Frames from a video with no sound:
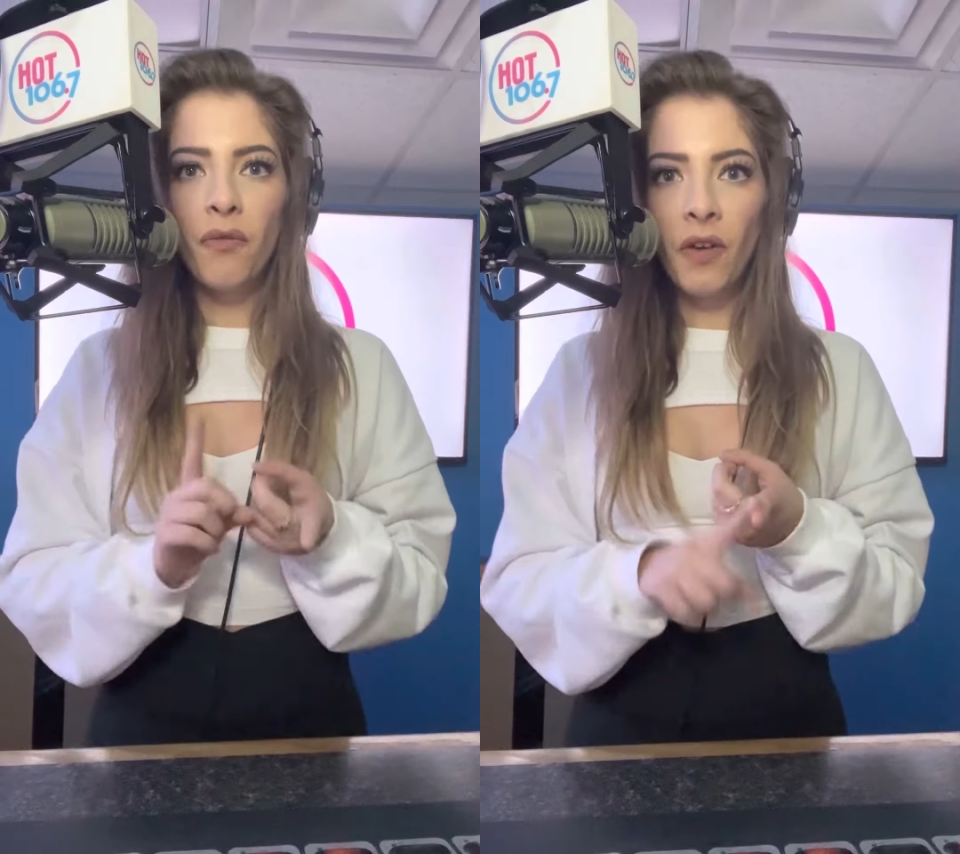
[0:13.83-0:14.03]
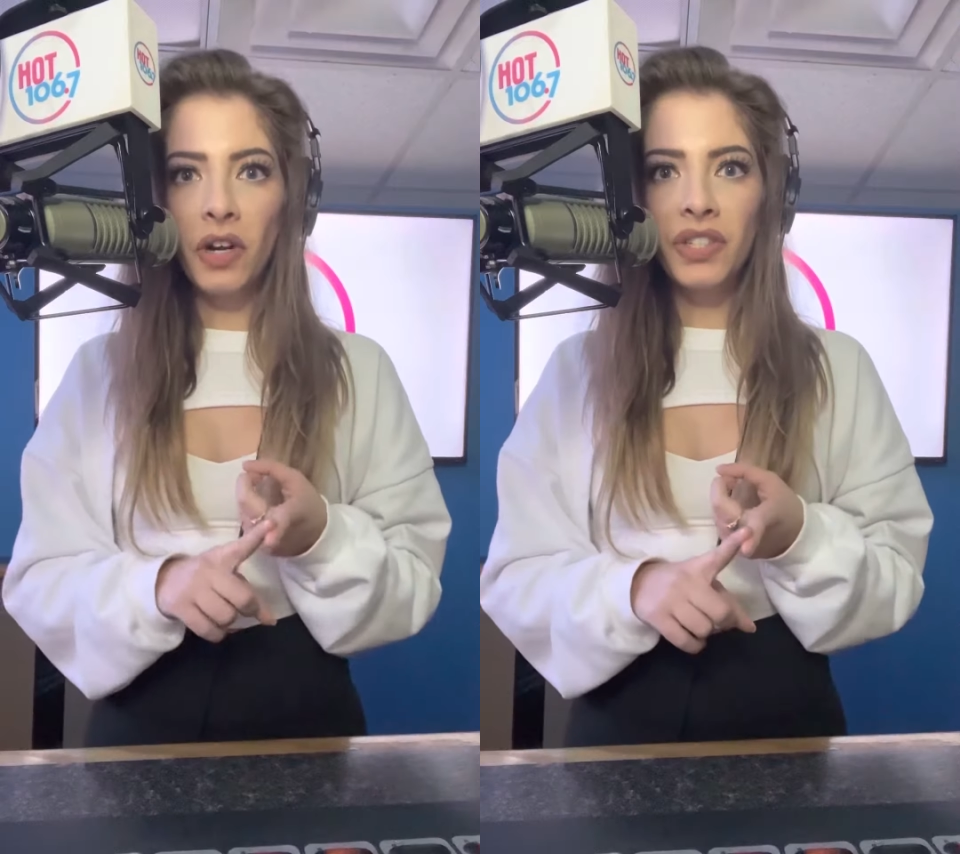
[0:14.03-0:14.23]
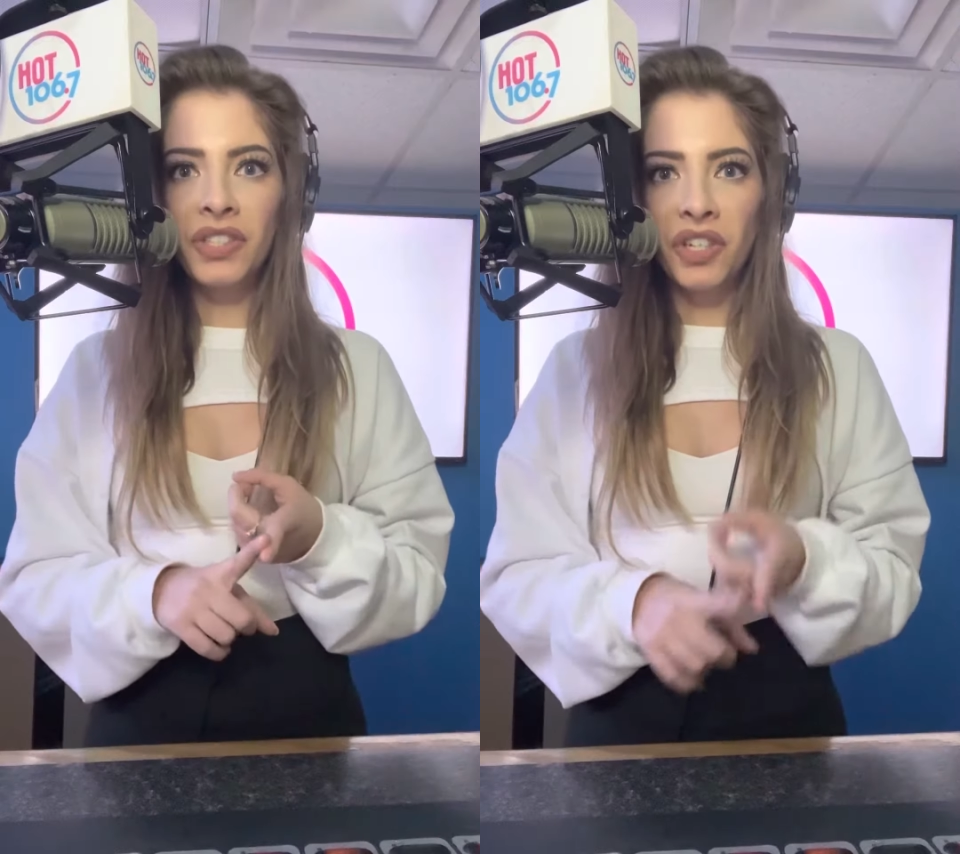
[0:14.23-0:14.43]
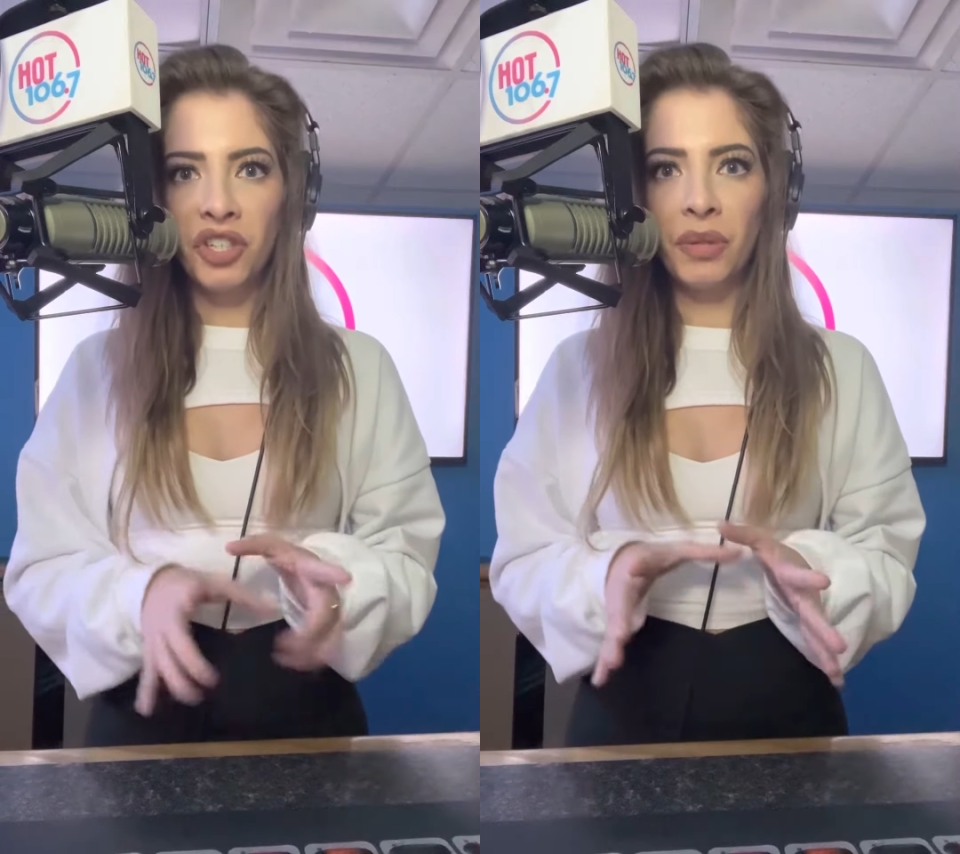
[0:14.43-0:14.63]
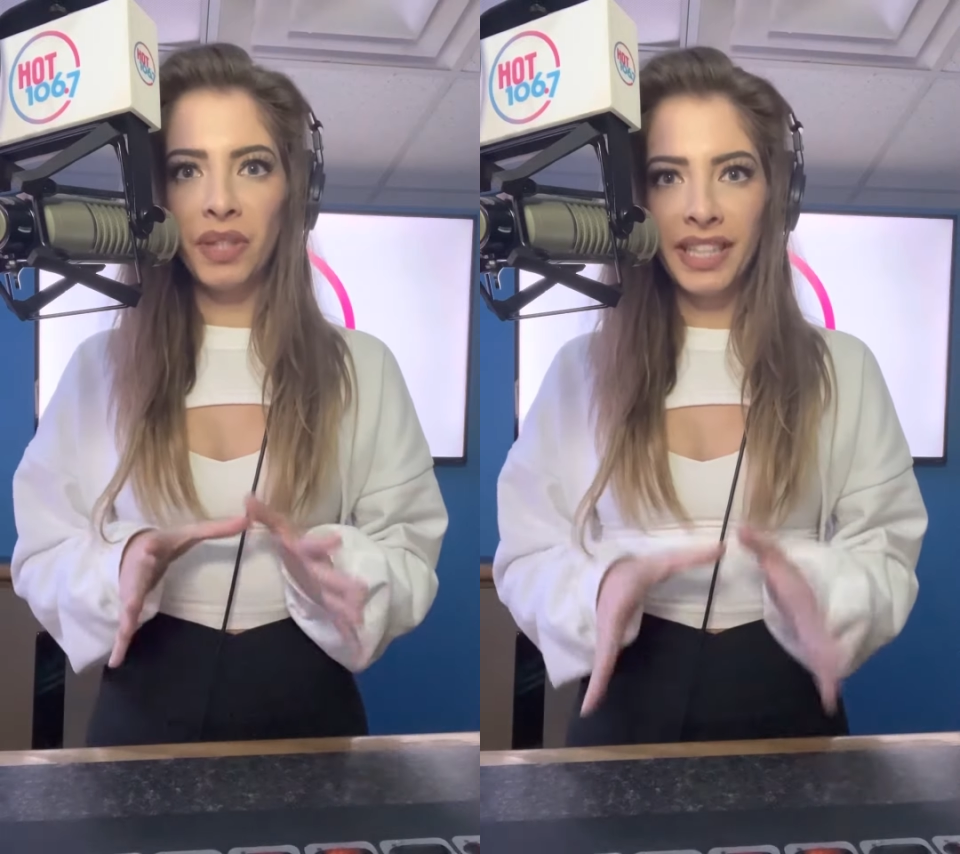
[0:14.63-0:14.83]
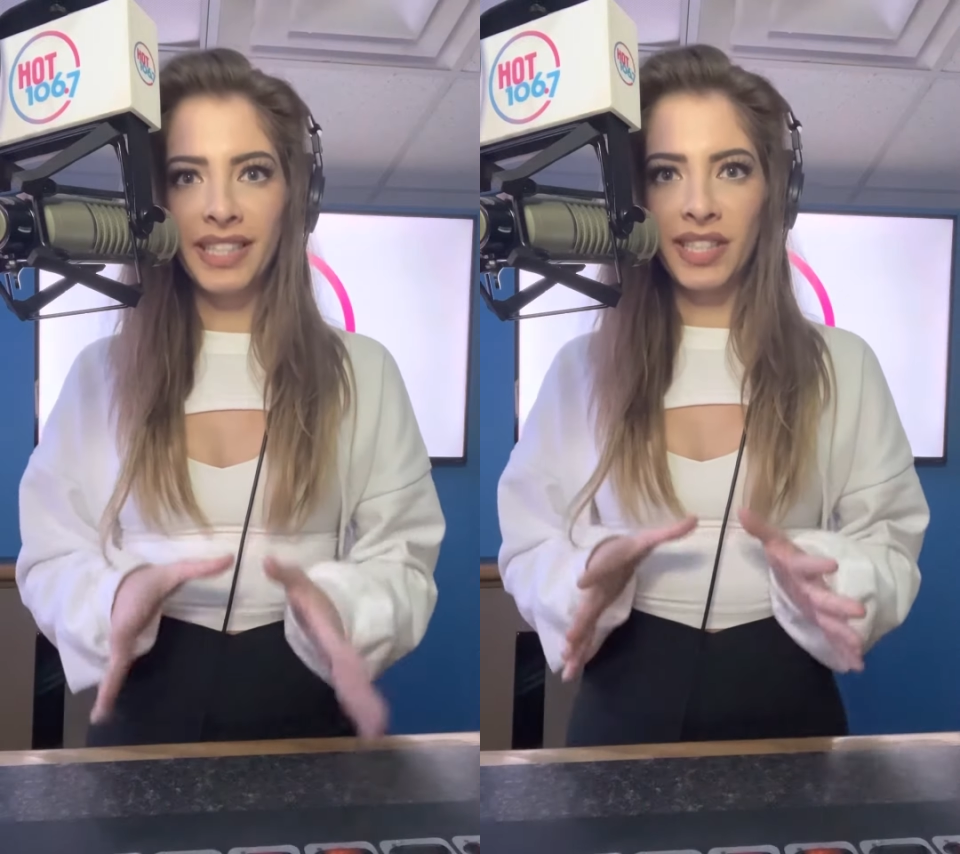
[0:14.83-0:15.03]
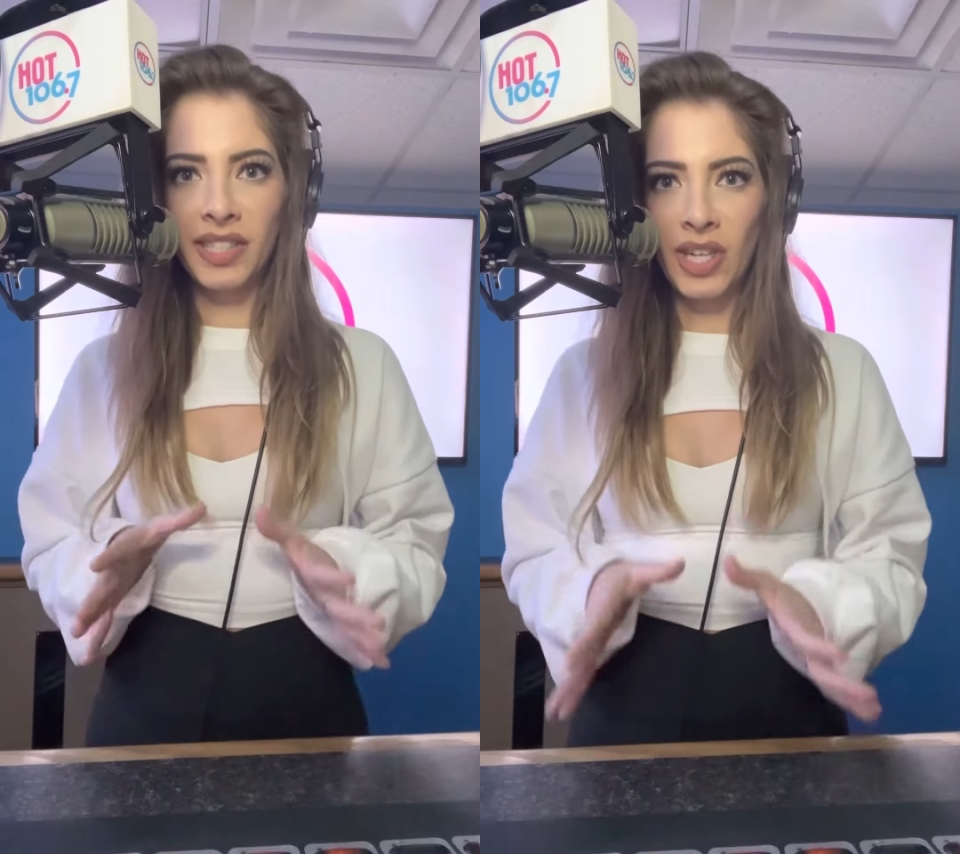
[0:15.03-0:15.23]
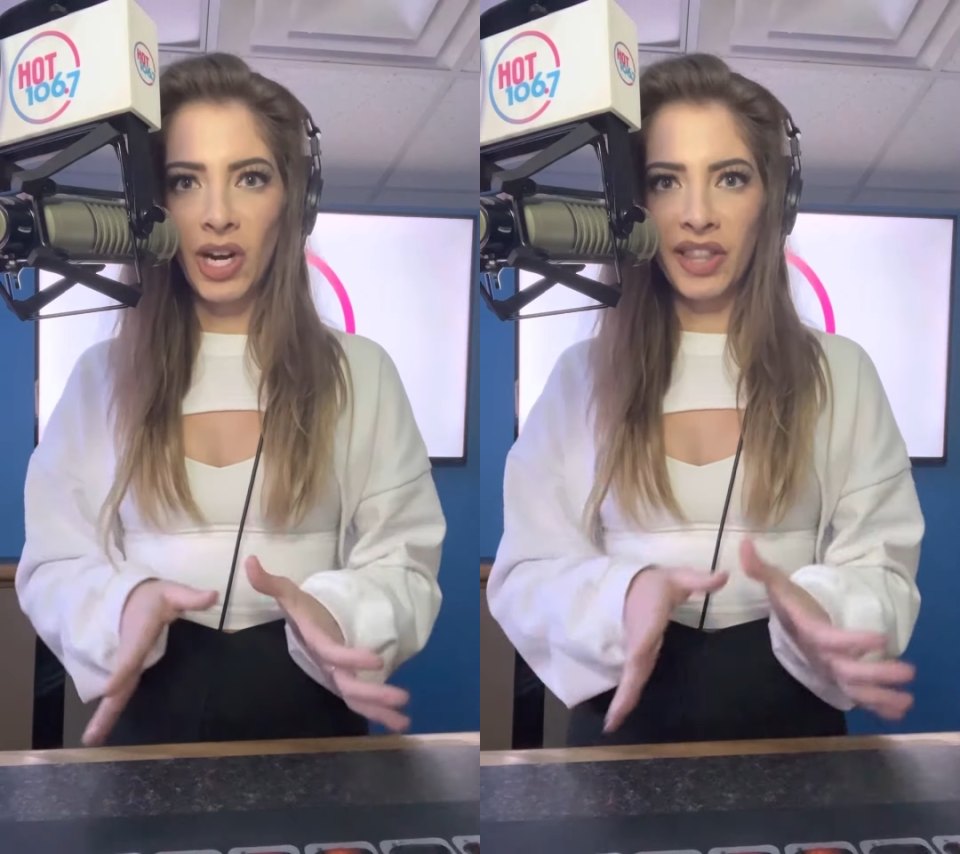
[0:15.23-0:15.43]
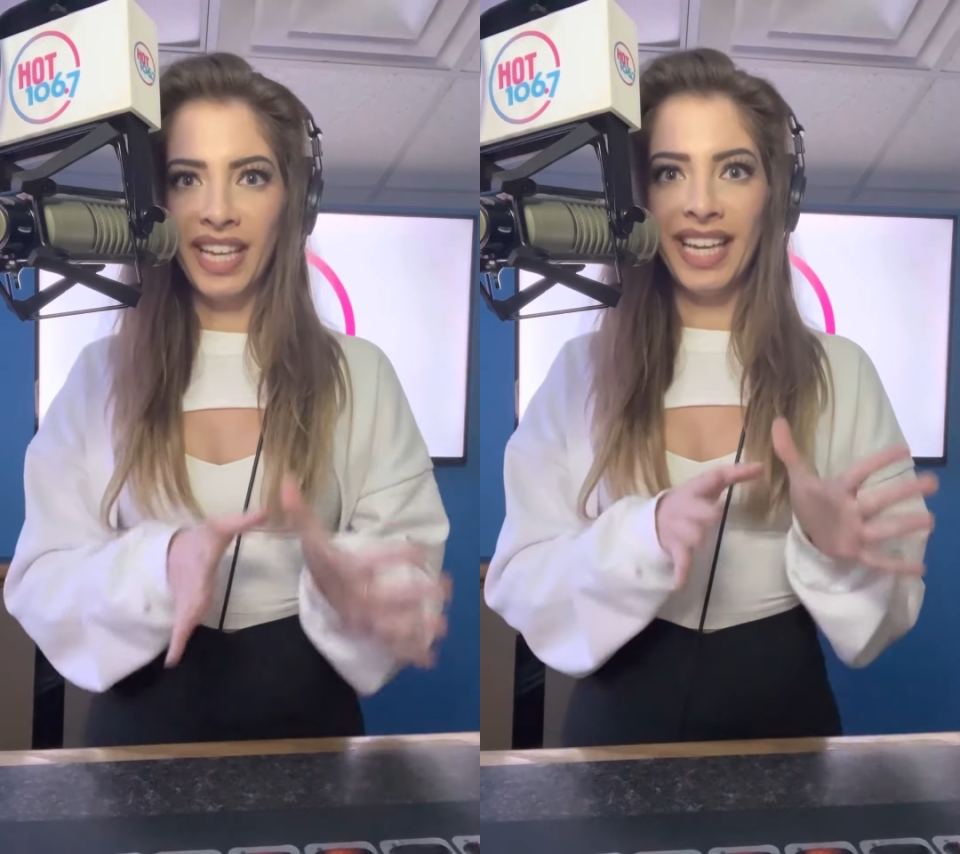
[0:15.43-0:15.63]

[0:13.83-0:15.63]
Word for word: First, she released the song the